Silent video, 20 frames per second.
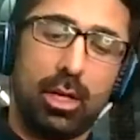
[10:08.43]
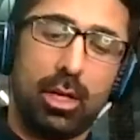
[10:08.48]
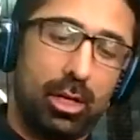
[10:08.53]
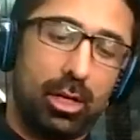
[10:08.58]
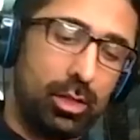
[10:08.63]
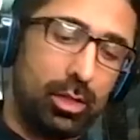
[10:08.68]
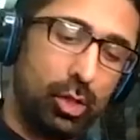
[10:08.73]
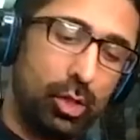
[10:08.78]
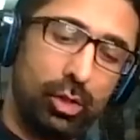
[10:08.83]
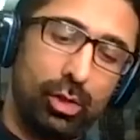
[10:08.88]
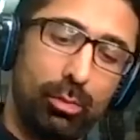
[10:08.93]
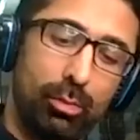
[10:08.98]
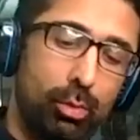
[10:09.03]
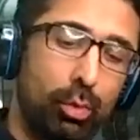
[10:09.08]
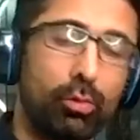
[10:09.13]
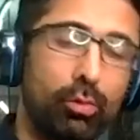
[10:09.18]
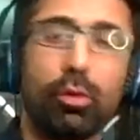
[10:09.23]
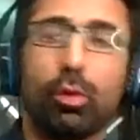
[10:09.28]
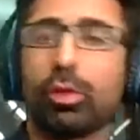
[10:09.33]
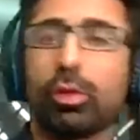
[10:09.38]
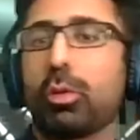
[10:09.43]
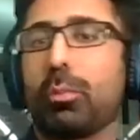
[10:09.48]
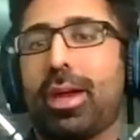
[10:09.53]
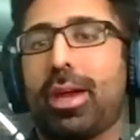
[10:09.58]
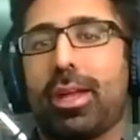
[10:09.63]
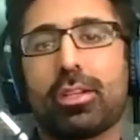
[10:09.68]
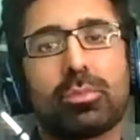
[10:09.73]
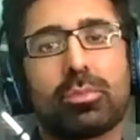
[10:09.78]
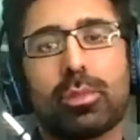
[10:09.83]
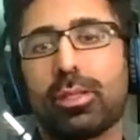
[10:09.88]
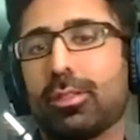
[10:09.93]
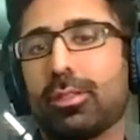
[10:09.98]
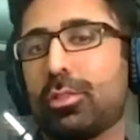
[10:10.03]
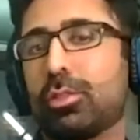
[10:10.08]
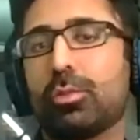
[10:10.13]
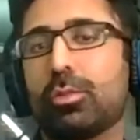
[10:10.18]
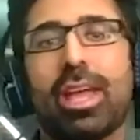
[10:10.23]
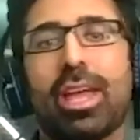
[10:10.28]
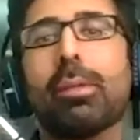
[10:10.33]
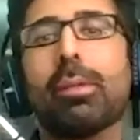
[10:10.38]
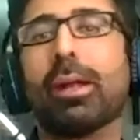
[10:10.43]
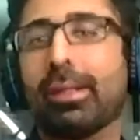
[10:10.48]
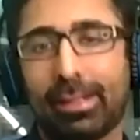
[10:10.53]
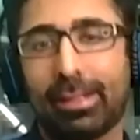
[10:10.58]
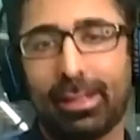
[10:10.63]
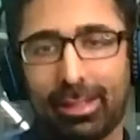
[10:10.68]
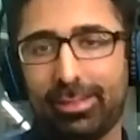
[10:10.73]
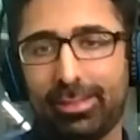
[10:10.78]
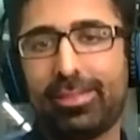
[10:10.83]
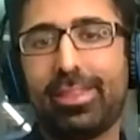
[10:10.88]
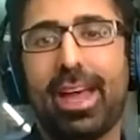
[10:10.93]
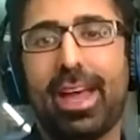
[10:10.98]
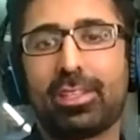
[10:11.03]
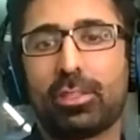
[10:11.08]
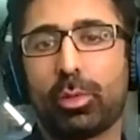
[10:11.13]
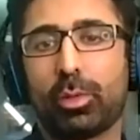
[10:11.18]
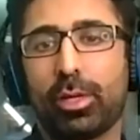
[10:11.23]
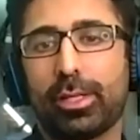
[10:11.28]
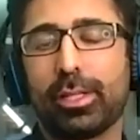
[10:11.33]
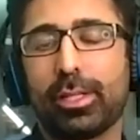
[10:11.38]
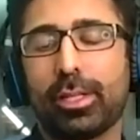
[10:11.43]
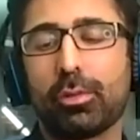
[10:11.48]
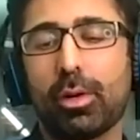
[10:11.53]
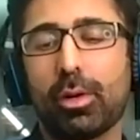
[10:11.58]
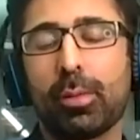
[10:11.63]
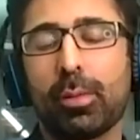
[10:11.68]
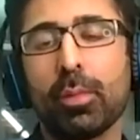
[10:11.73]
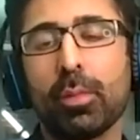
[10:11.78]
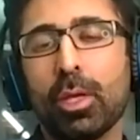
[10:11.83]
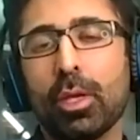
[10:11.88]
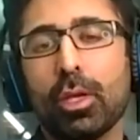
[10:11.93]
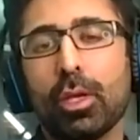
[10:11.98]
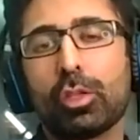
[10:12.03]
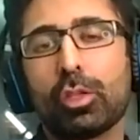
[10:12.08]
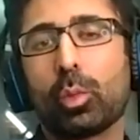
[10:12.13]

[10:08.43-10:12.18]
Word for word: you know, portfolio management, you name it. That's what I did, right? Mm-hmm.